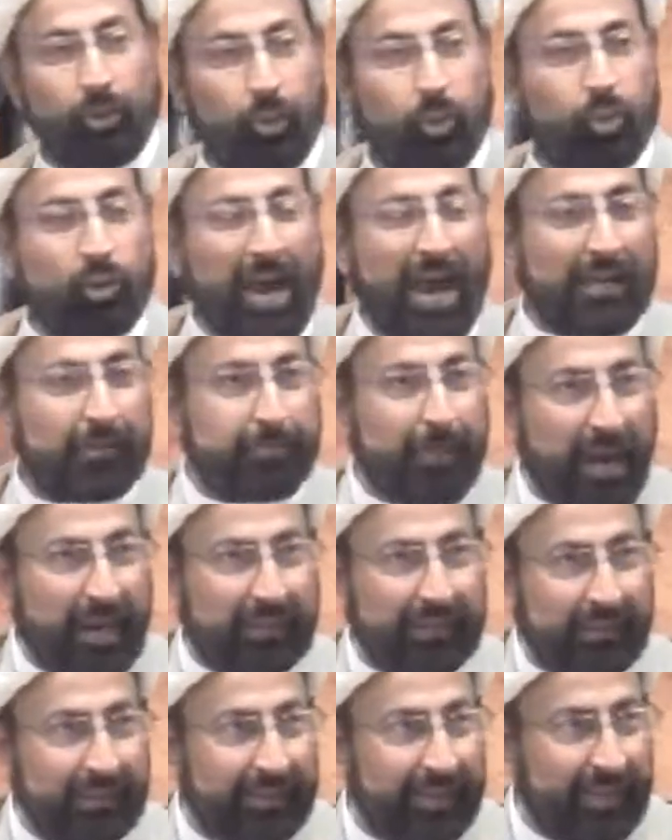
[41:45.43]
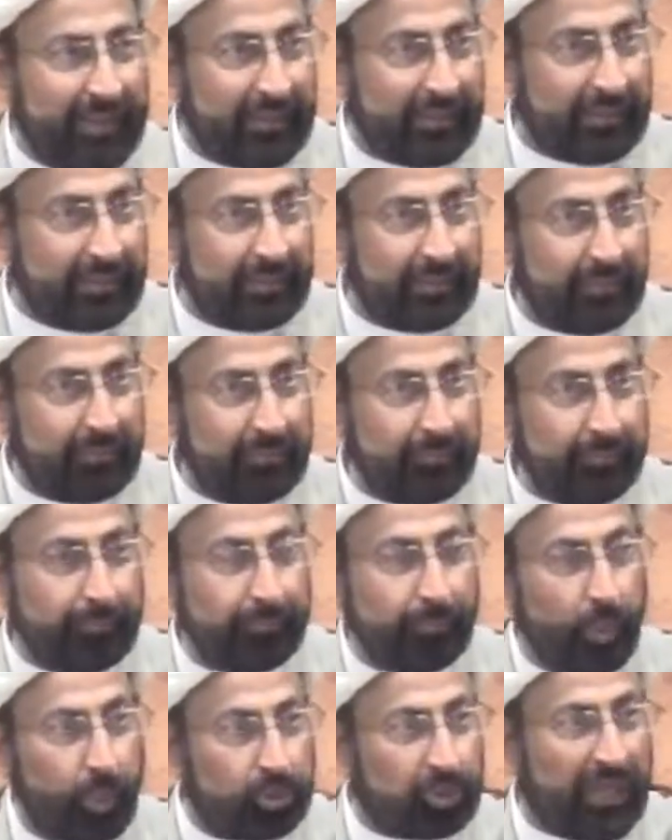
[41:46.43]
who got martyred in
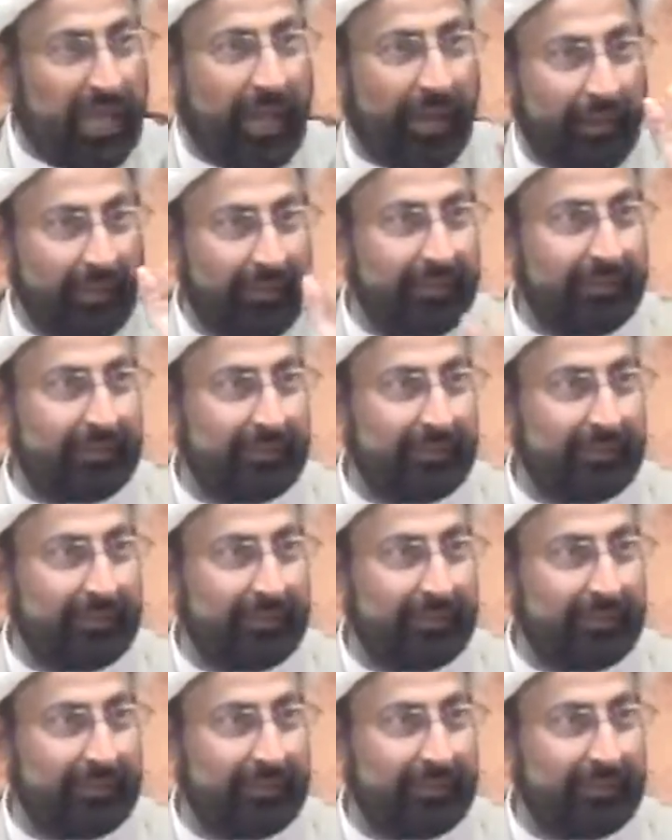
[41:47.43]
Mu'tah,